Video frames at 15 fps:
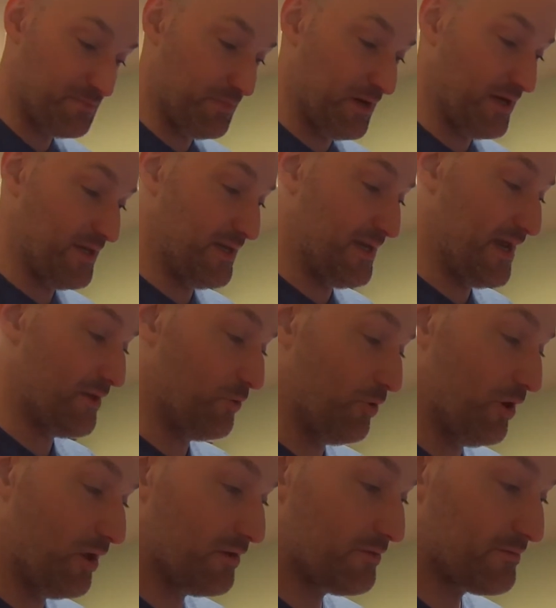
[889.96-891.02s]
by it at
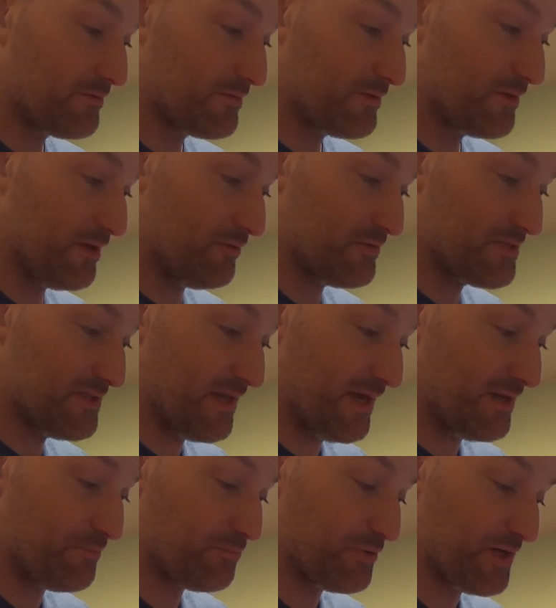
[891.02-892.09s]
all. I was
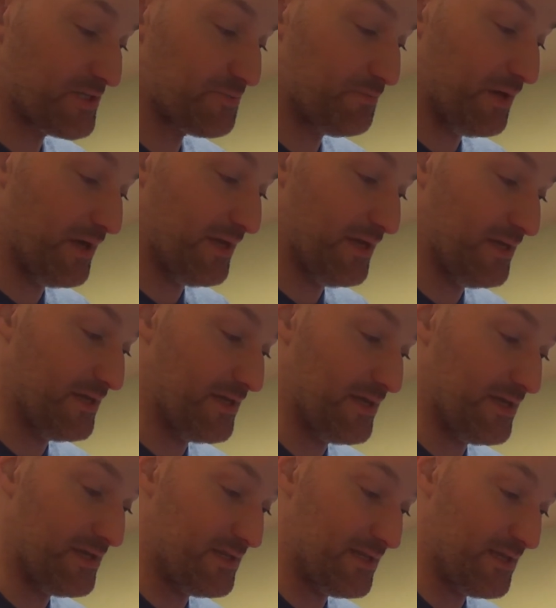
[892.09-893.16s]
not impressed by it.
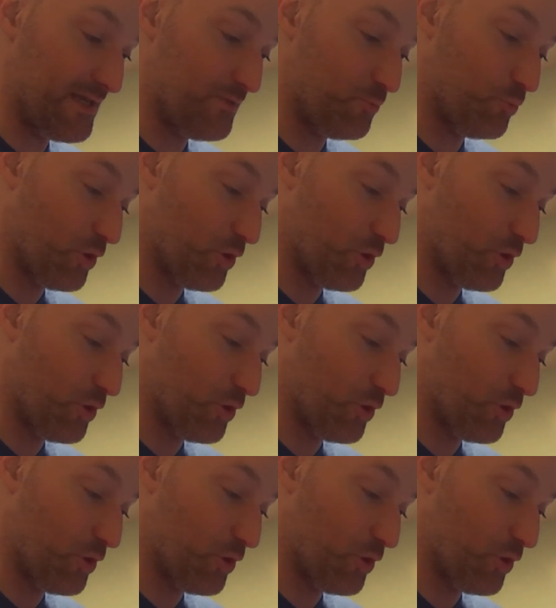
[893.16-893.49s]
It